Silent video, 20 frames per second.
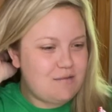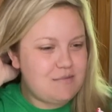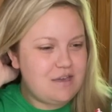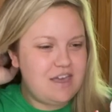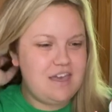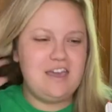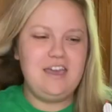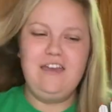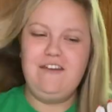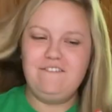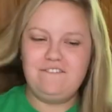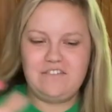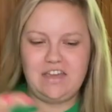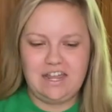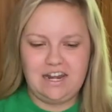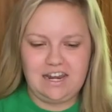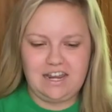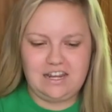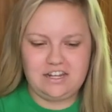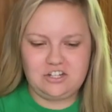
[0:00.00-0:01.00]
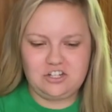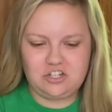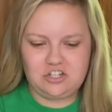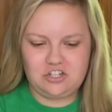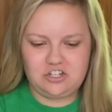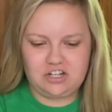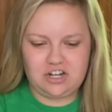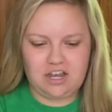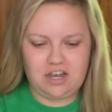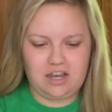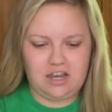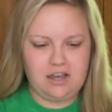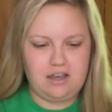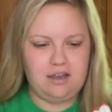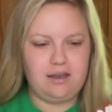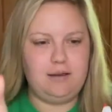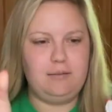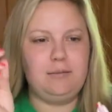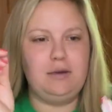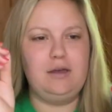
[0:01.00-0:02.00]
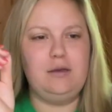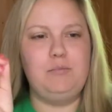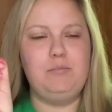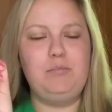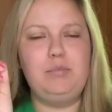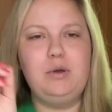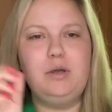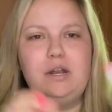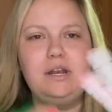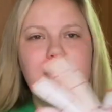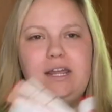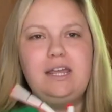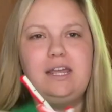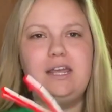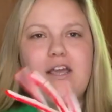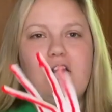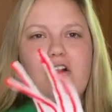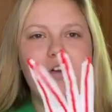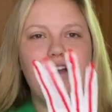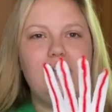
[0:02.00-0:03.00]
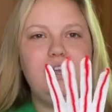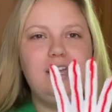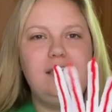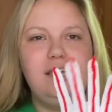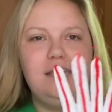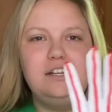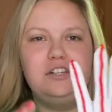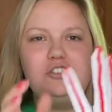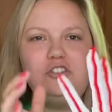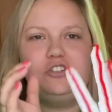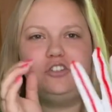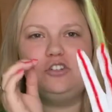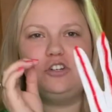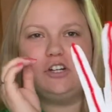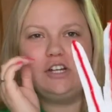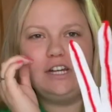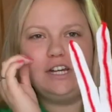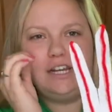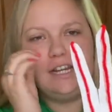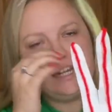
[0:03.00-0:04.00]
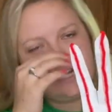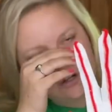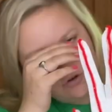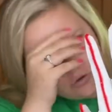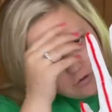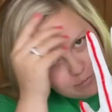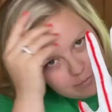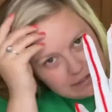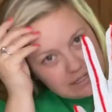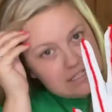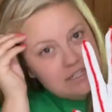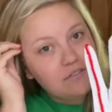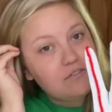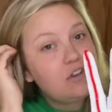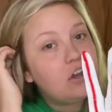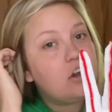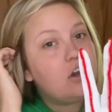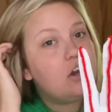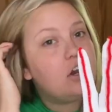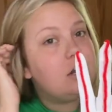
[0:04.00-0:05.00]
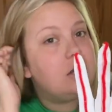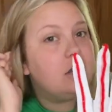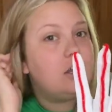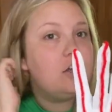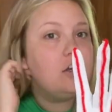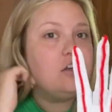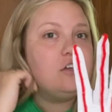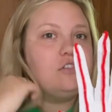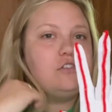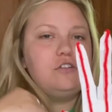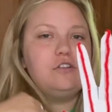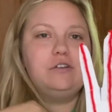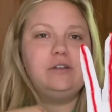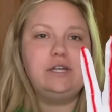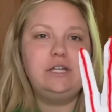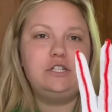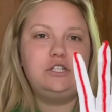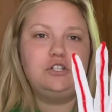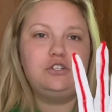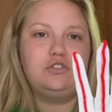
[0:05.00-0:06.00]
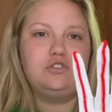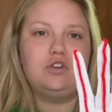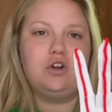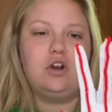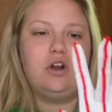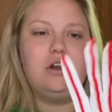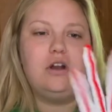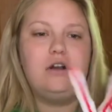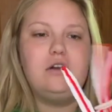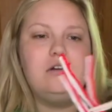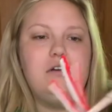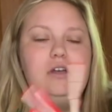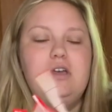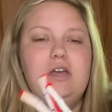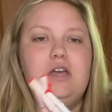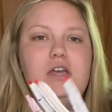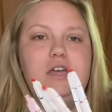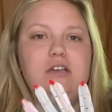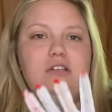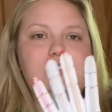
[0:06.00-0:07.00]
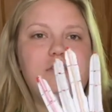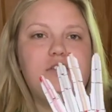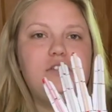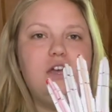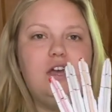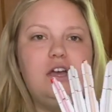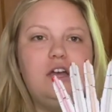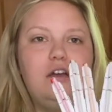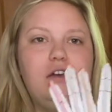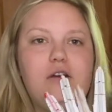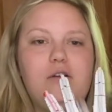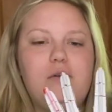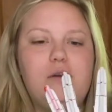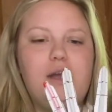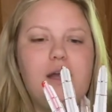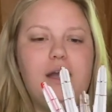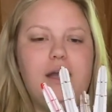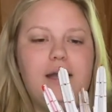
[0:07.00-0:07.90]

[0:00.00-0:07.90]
am finished putting each string or piece of yarn through each straw. So